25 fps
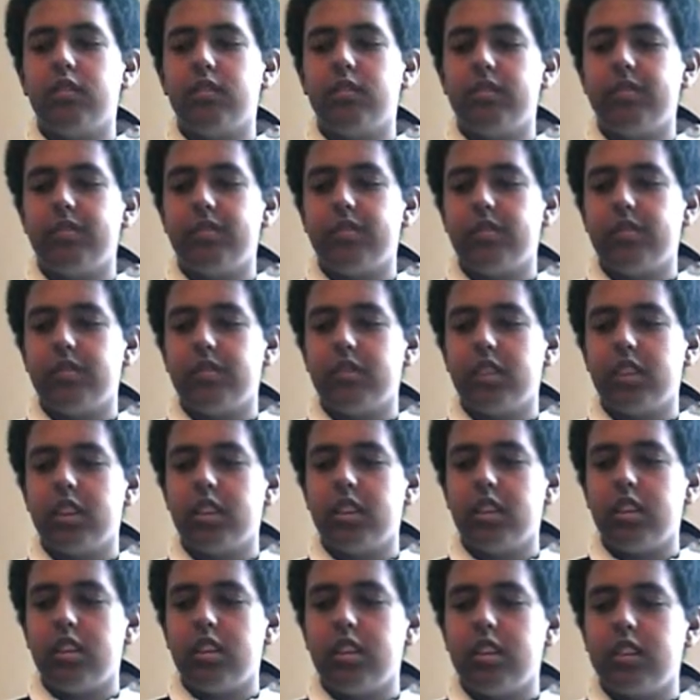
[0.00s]
How were
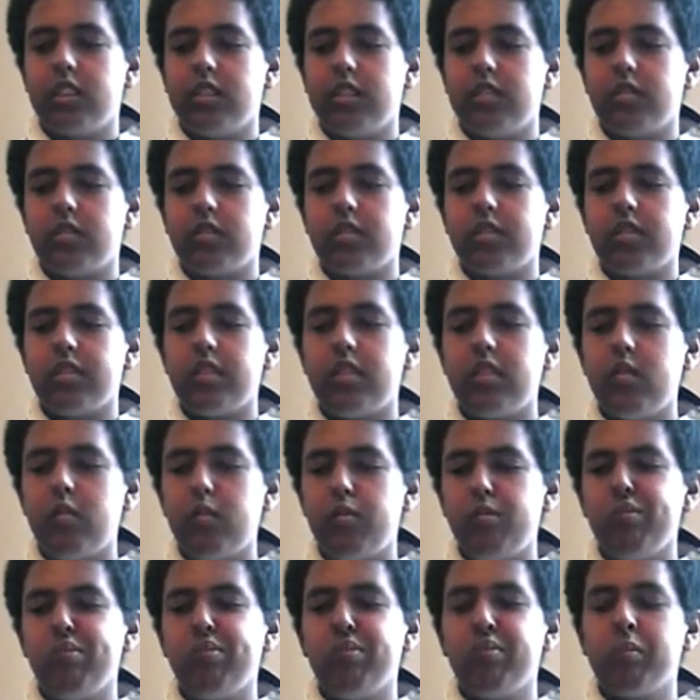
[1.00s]
your findings
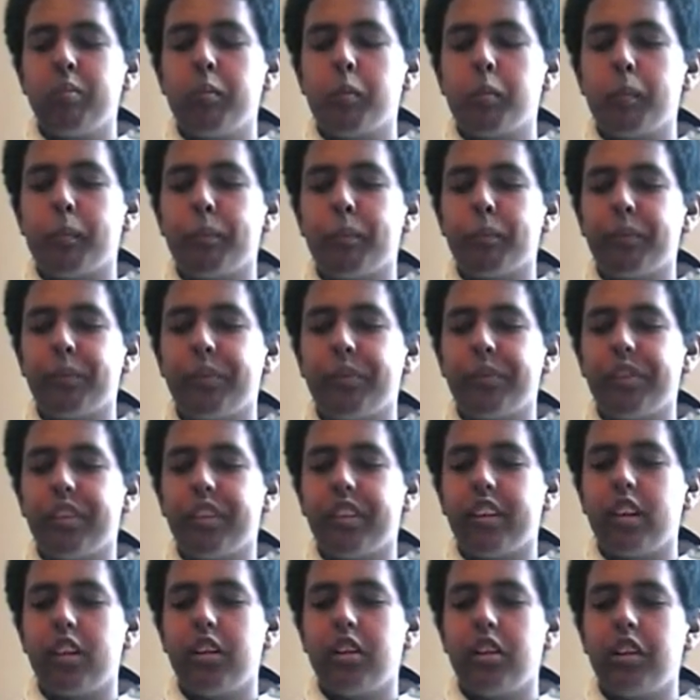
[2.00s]
perceived by society?
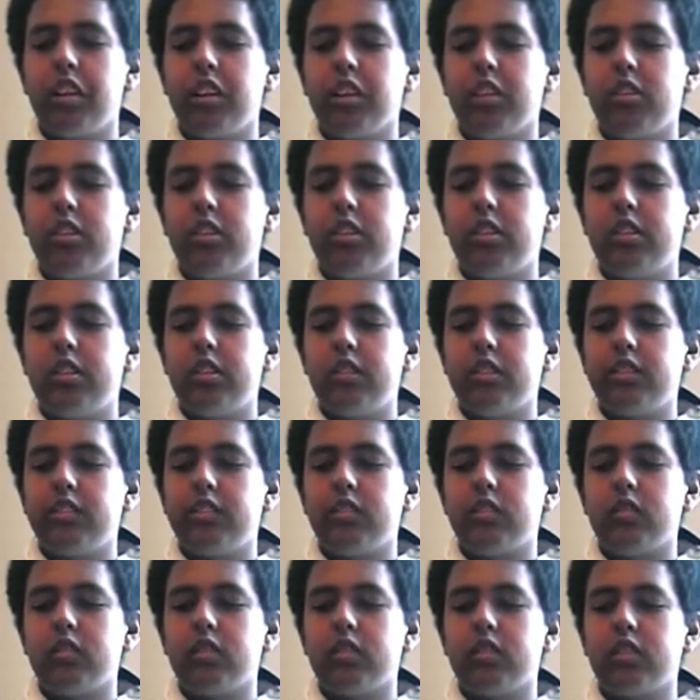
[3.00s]
Were they
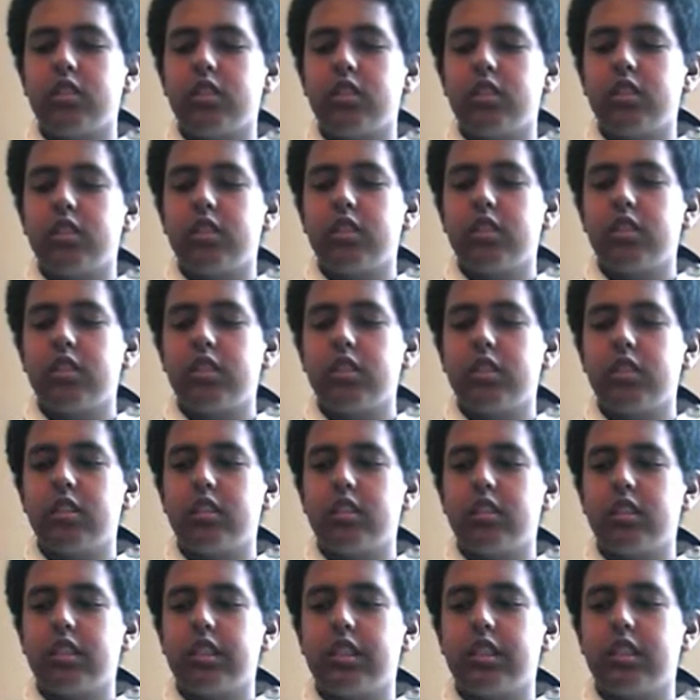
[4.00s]
embarrassed or
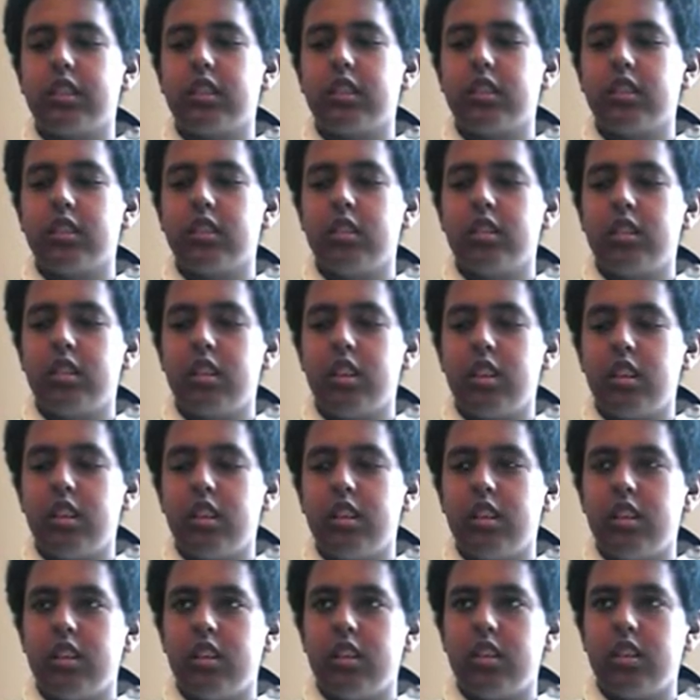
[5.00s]
were they
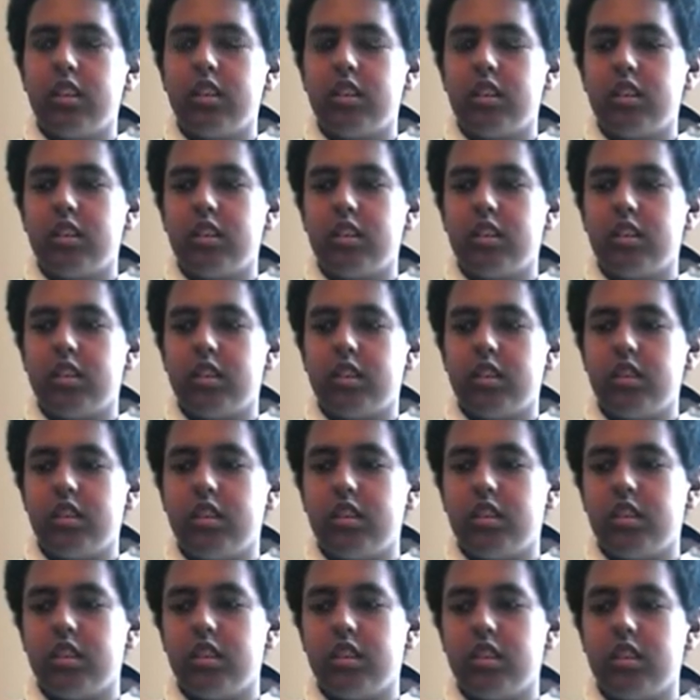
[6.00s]
banned, and
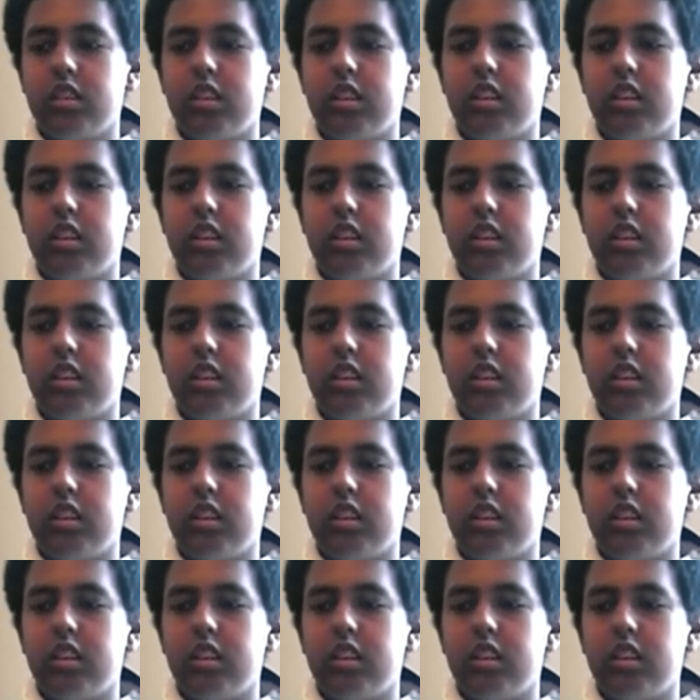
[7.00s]
why?